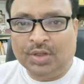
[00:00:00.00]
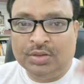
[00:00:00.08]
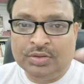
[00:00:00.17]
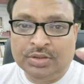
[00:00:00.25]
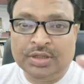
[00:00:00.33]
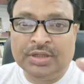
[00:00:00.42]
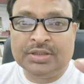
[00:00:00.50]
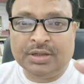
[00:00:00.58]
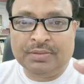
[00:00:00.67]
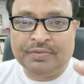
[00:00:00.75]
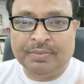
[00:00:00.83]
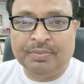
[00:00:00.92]
theoretical
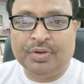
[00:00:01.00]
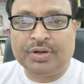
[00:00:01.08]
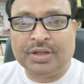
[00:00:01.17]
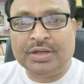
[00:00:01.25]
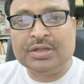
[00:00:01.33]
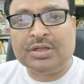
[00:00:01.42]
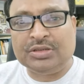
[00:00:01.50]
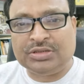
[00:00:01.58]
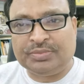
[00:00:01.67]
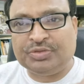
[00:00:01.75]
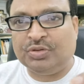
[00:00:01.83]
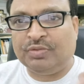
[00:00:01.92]
framework and
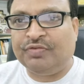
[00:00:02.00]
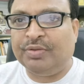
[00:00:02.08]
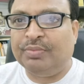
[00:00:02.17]
conceptual framework.